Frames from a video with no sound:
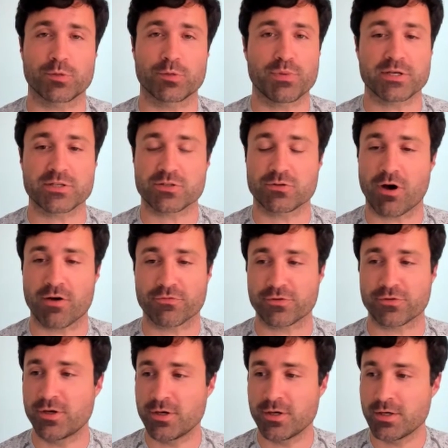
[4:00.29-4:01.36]
pissed off.
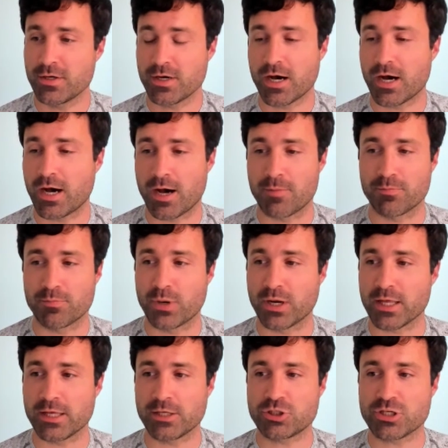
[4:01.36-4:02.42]
But
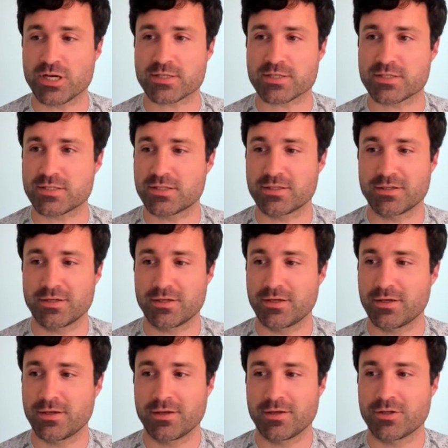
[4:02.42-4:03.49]
it just
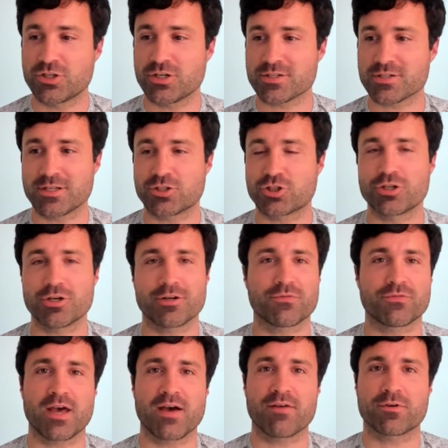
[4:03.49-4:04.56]
it should have
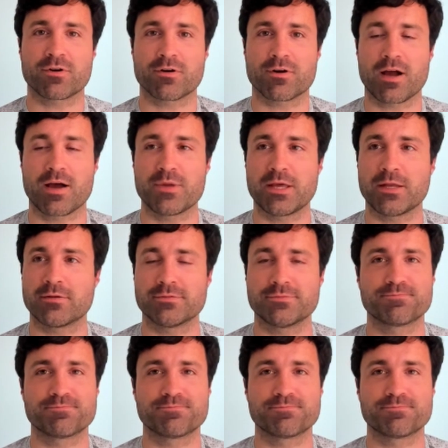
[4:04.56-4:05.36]
never. I mean,